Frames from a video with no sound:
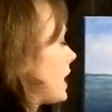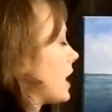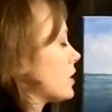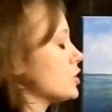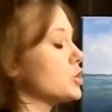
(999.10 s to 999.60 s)

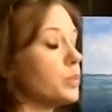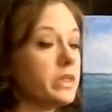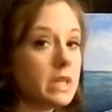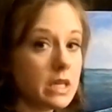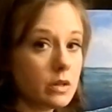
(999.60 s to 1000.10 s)
patterns
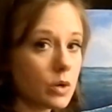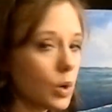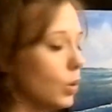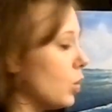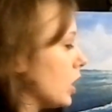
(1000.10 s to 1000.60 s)
with either
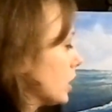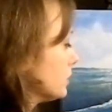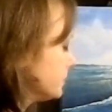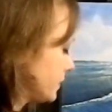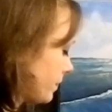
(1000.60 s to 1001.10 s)

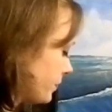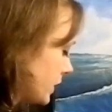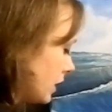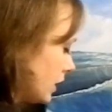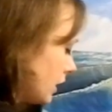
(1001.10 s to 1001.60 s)
or.
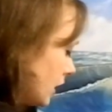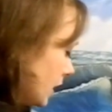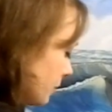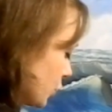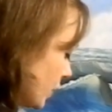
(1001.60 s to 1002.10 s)

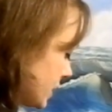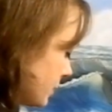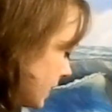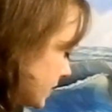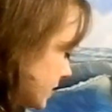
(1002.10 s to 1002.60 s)
I'm going
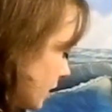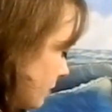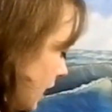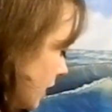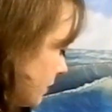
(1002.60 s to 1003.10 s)
to mix
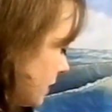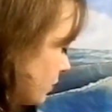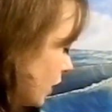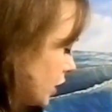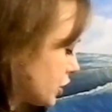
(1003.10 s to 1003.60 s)
up on my
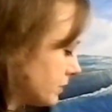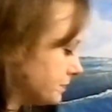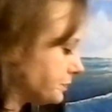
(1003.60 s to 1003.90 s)
brush.